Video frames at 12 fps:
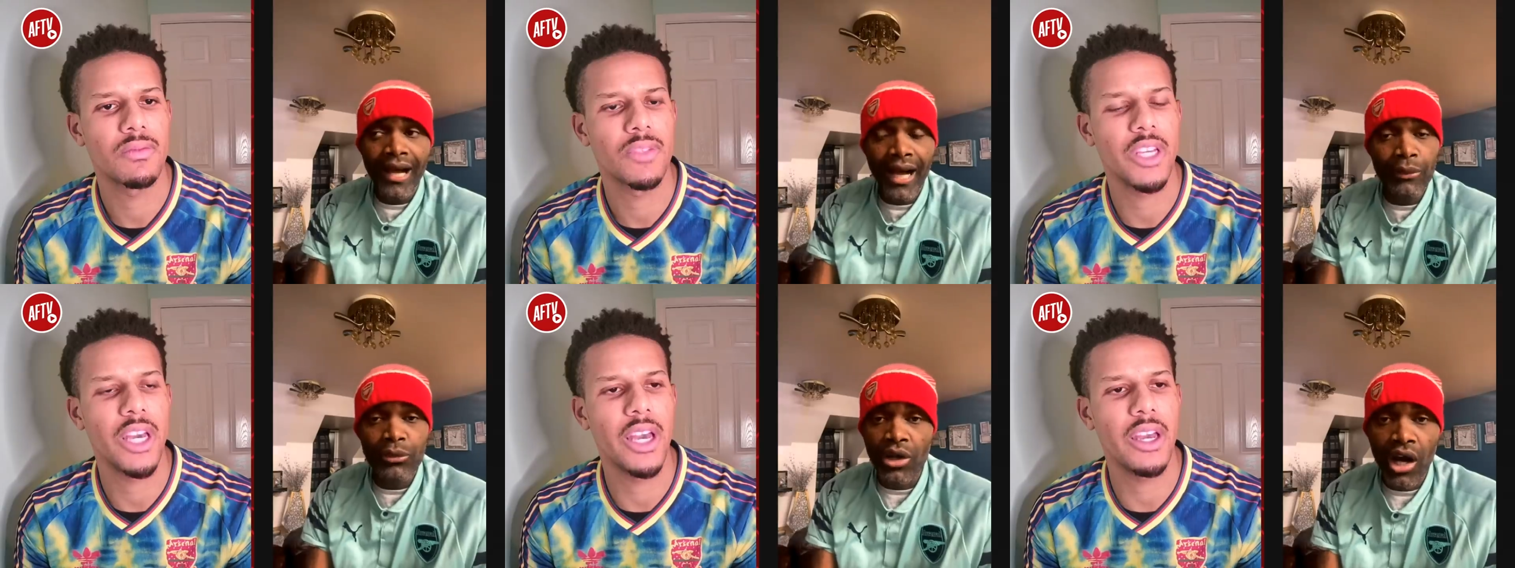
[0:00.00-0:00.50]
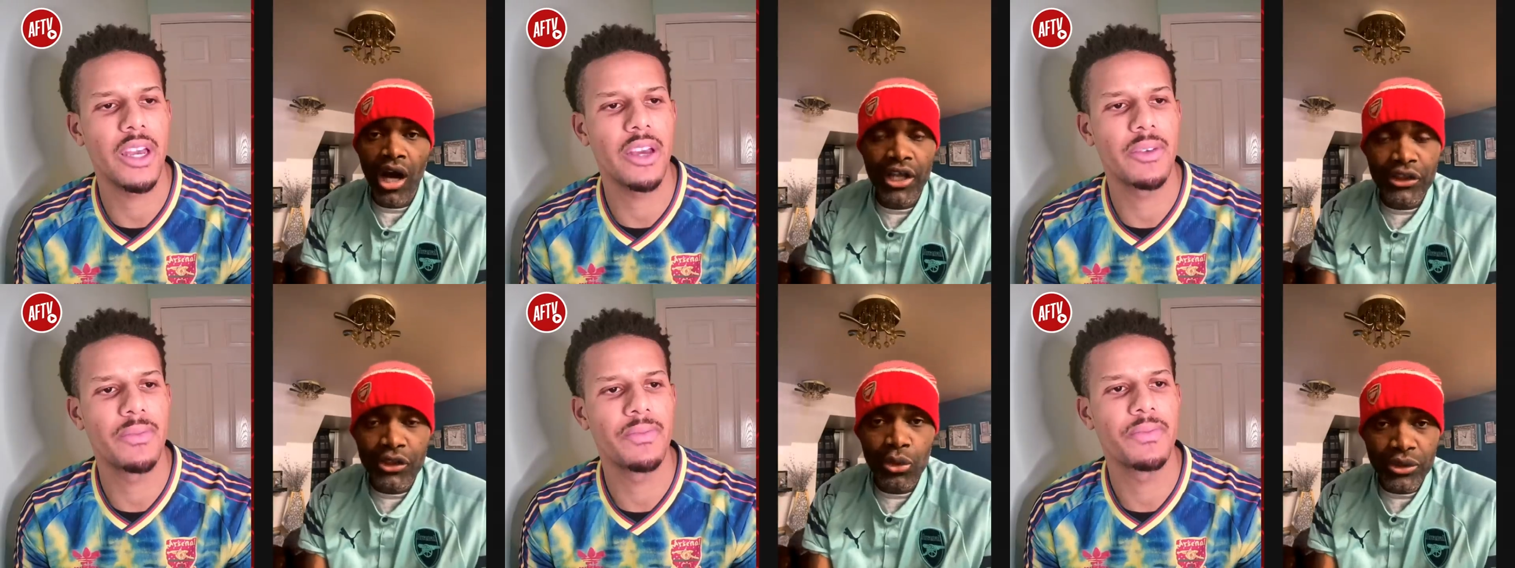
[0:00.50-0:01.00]
Speaker 1: And we yeah,
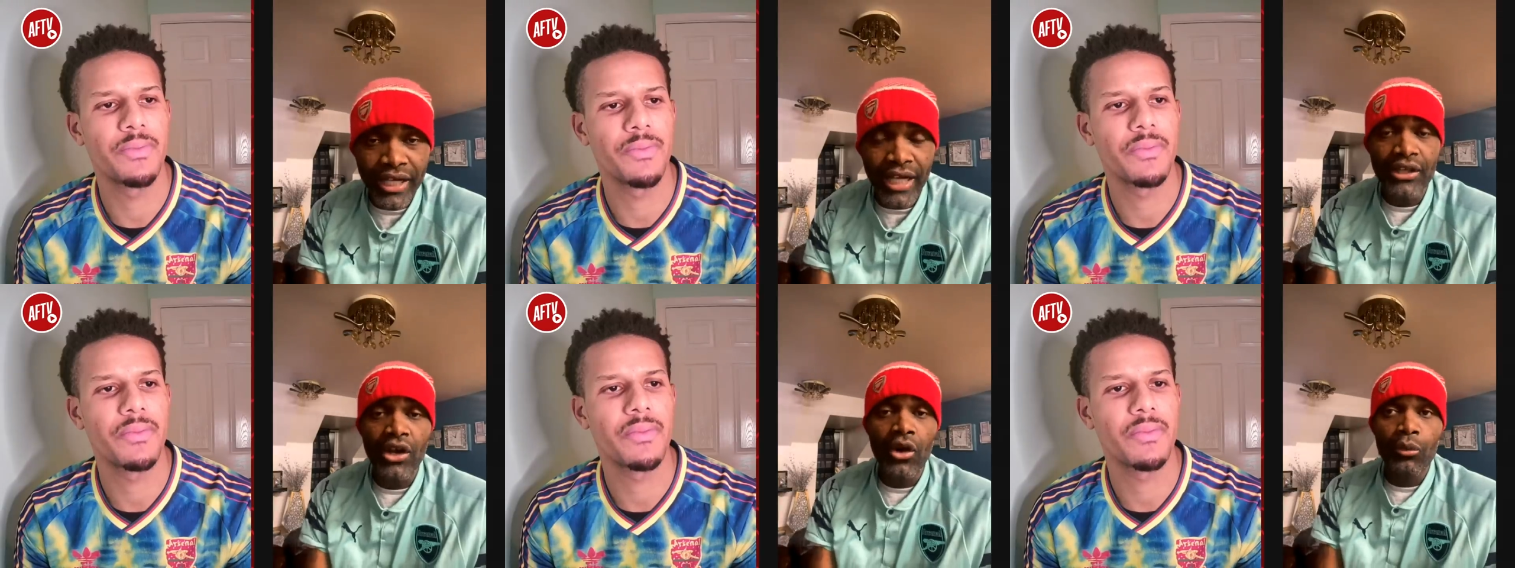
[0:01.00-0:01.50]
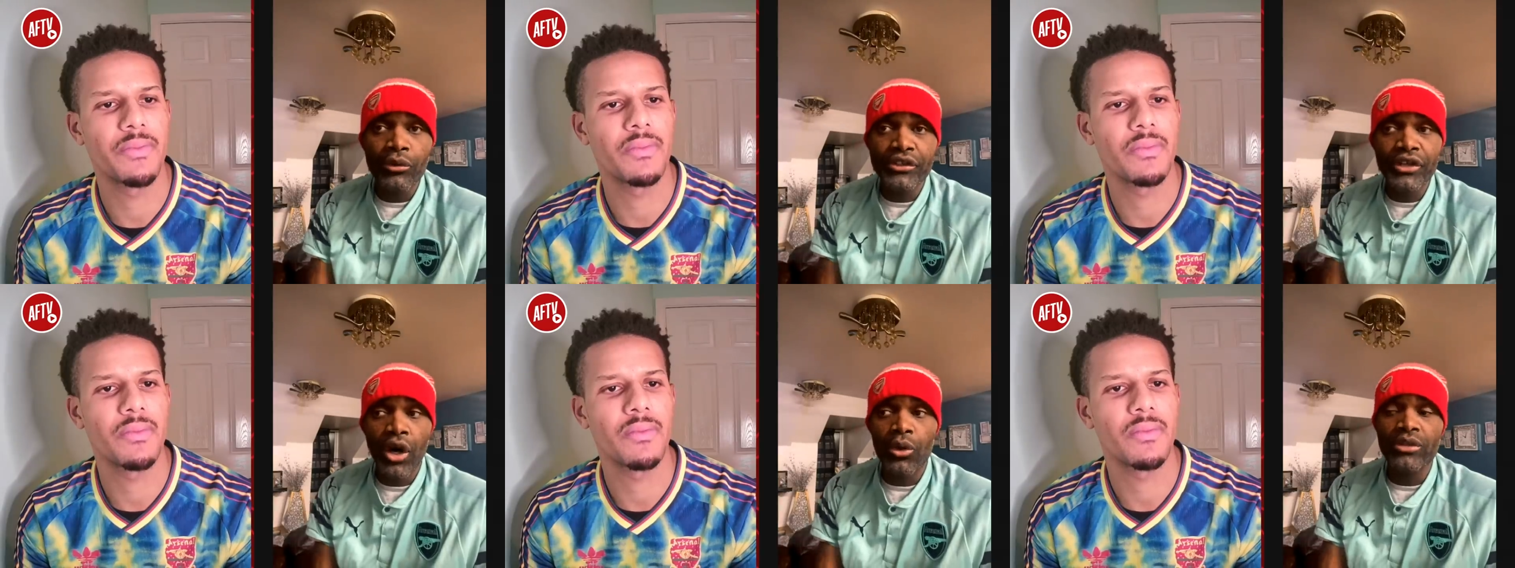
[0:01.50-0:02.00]
can't yeah. do that
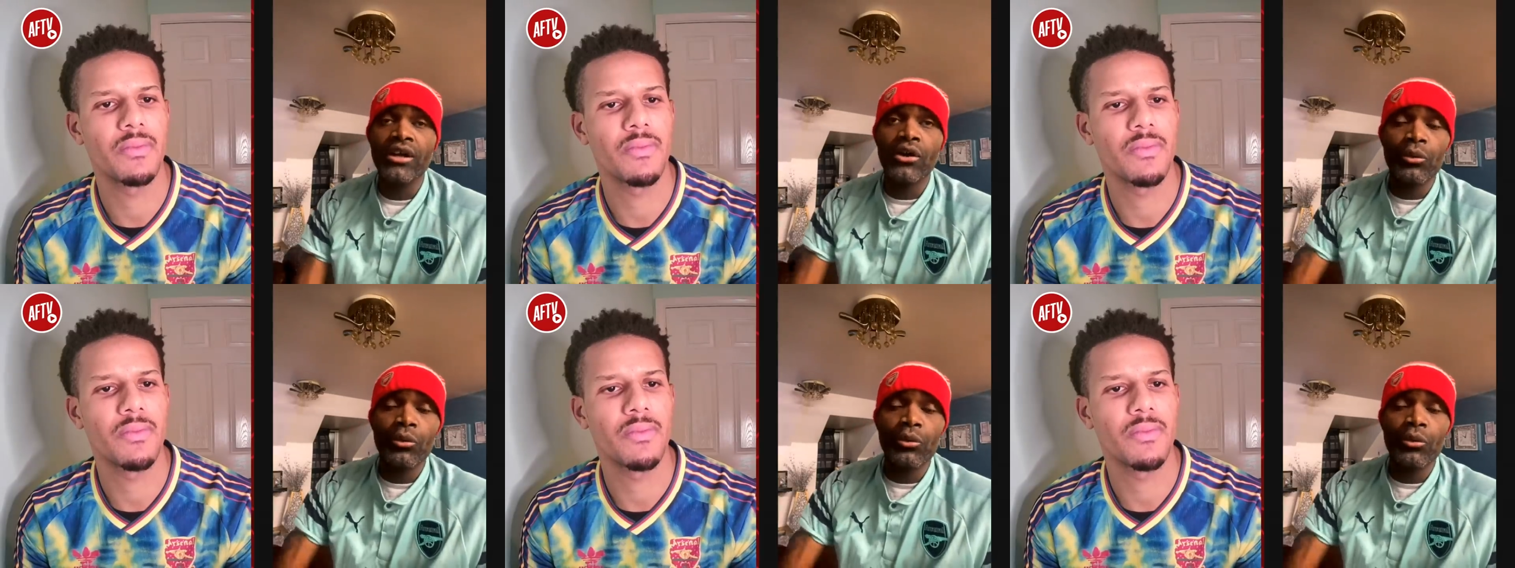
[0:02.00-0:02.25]
without